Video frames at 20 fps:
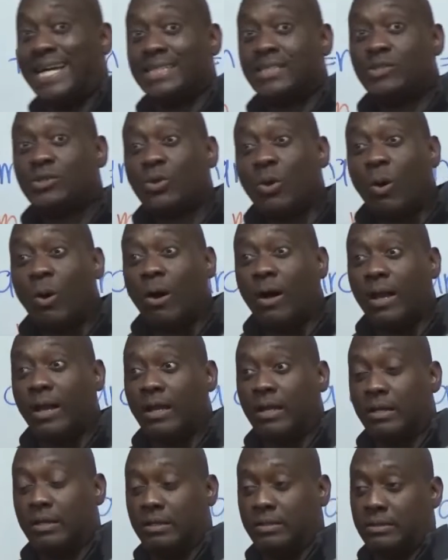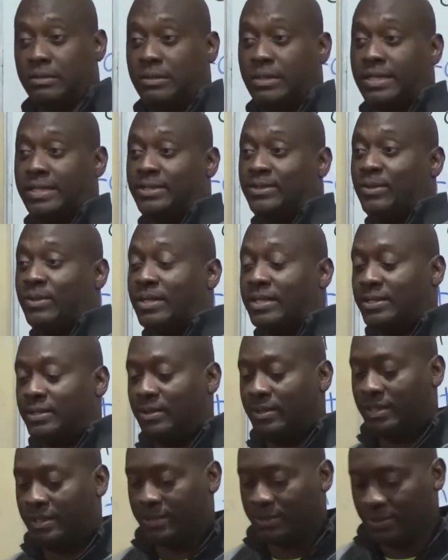at all. At all, at
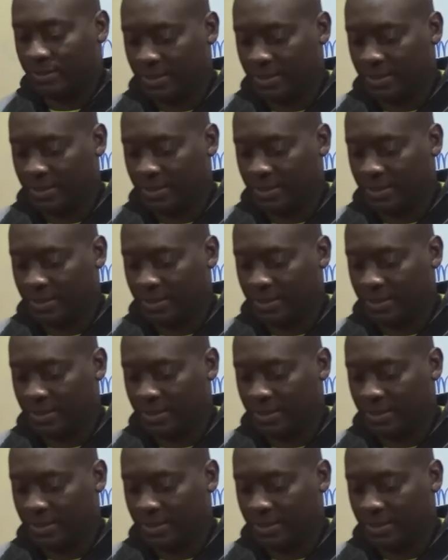all, at